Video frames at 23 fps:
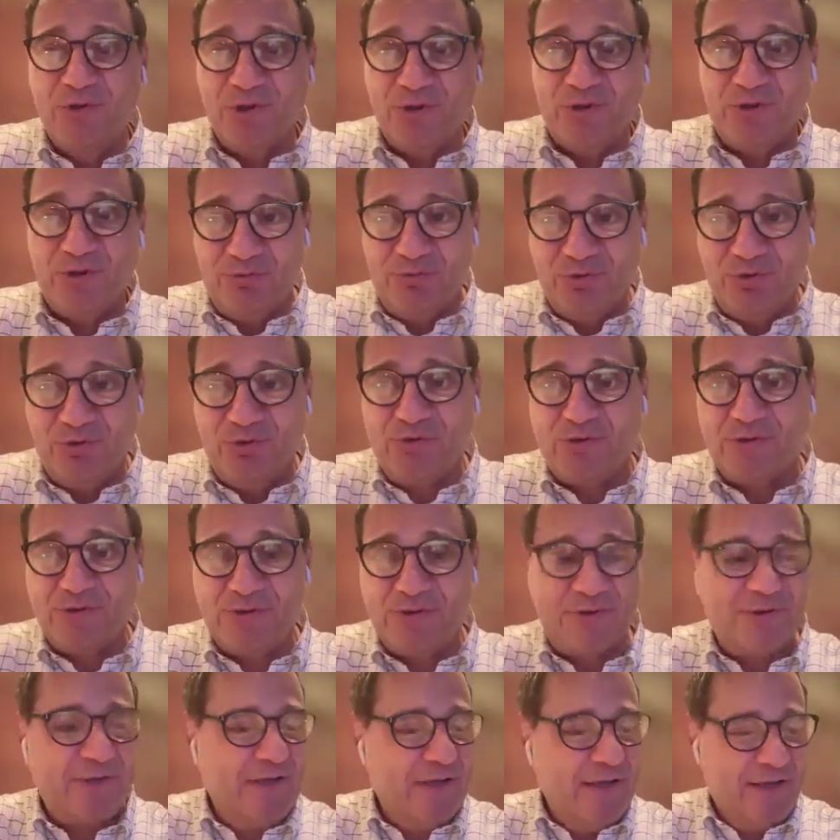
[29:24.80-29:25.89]
Dr.
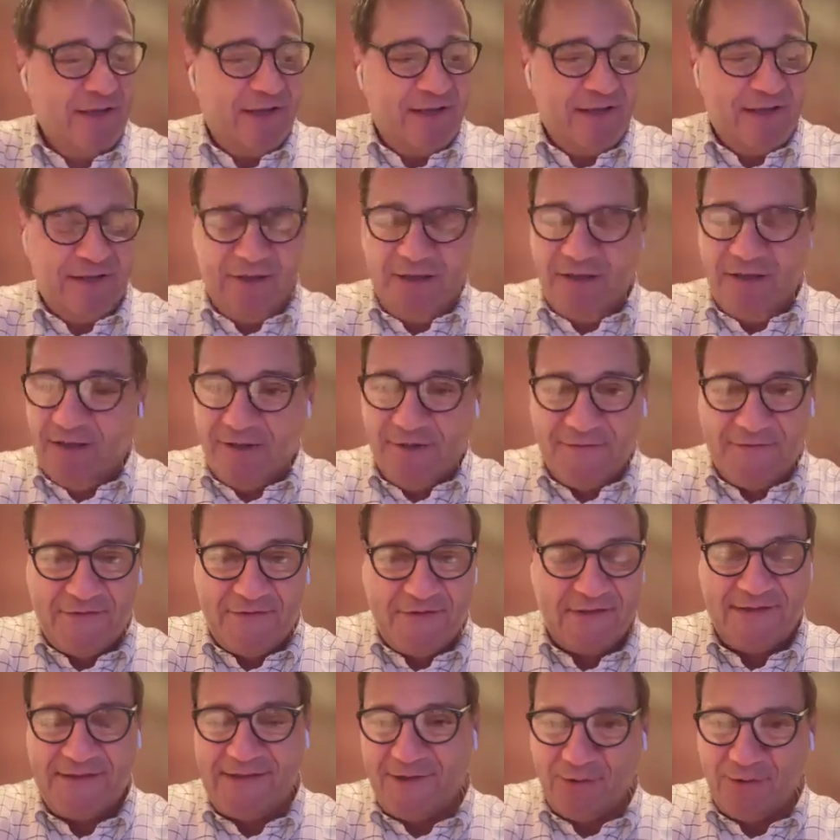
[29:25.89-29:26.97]
Boozer loves
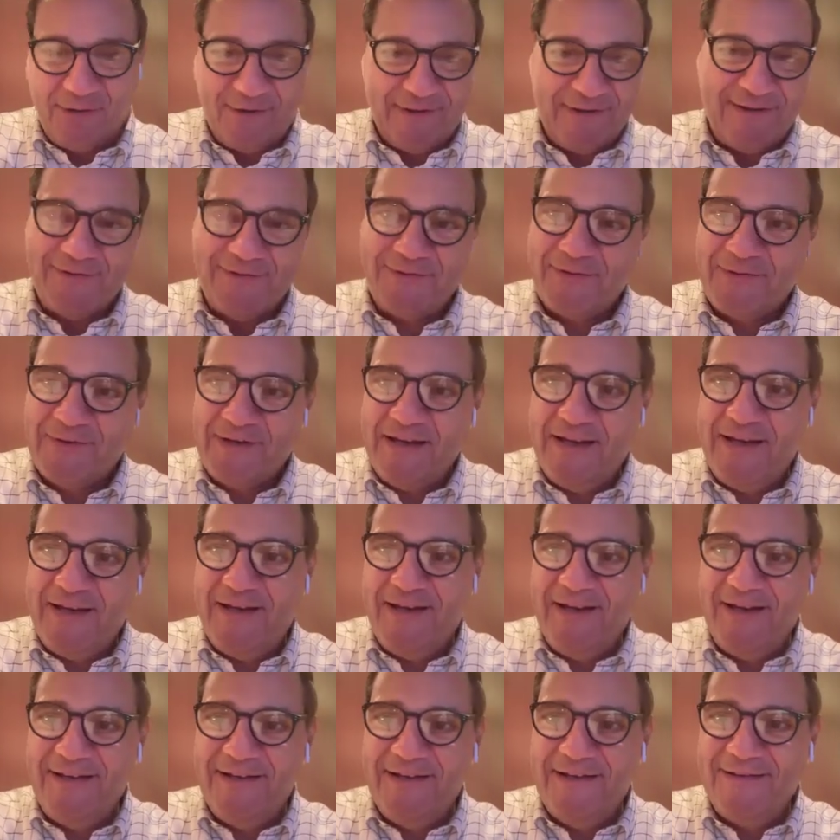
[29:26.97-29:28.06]
xenograft,
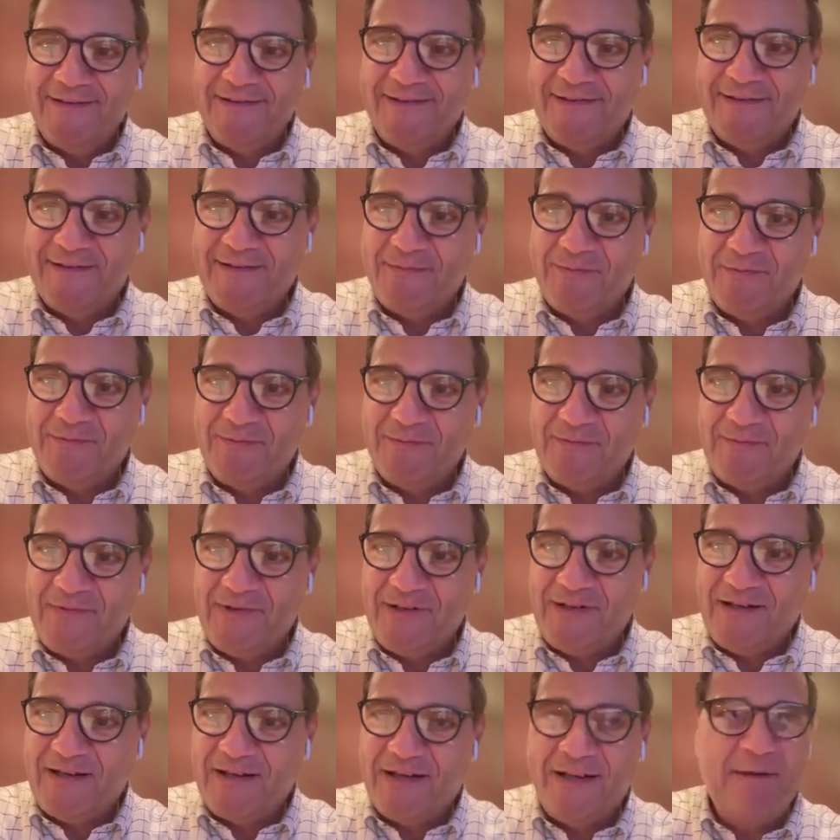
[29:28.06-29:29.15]
and
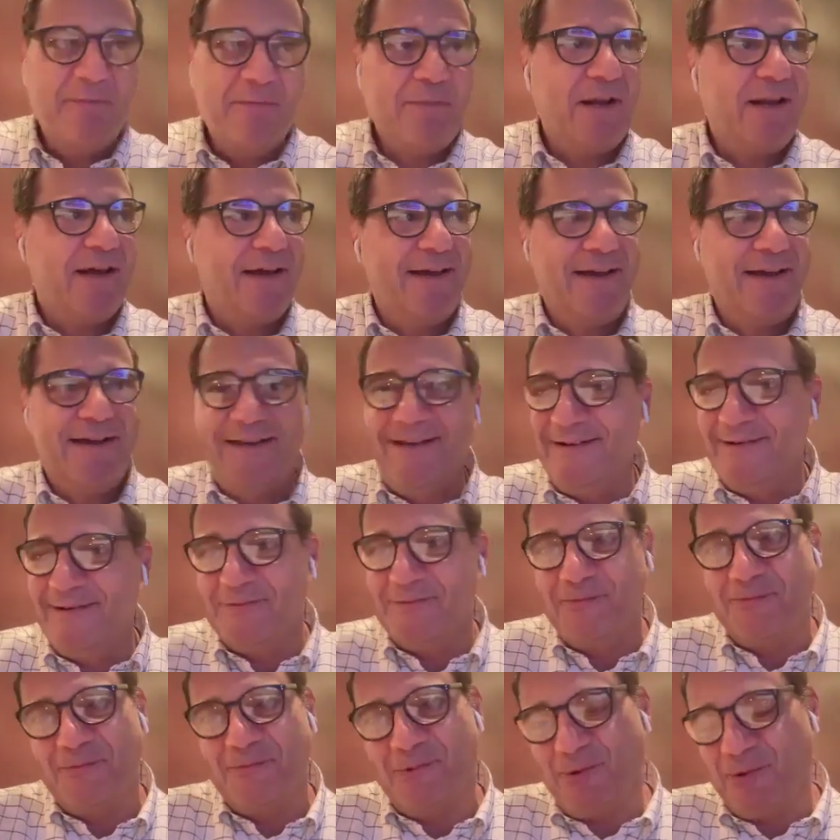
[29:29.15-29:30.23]
him and I
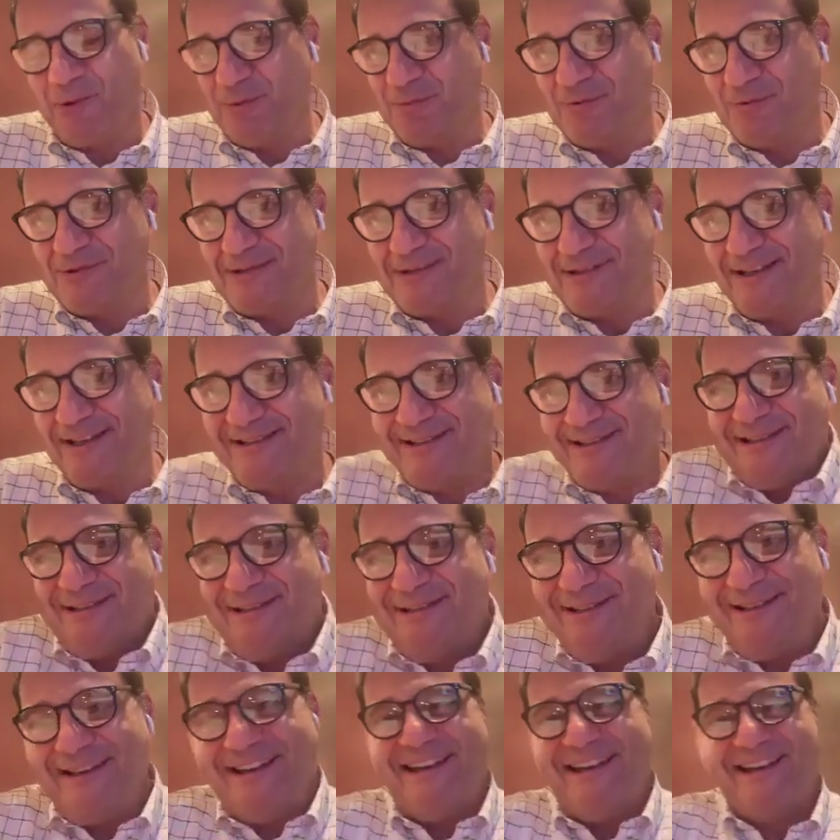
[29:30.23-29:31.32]
almost scheduled
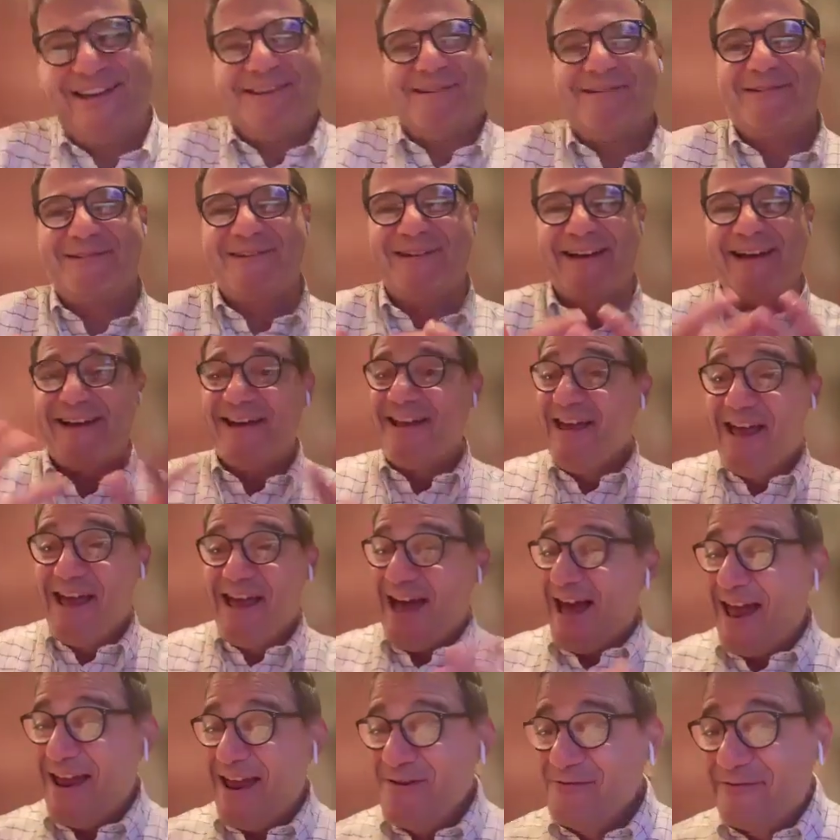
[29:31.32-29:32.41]
together.
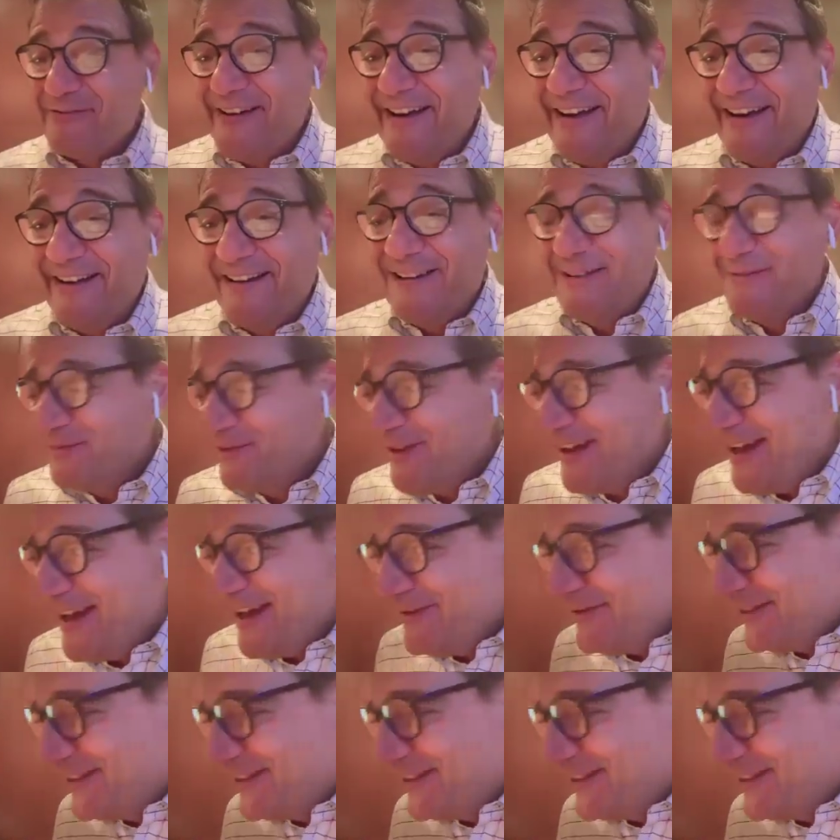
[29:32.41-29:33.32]
I invited him to have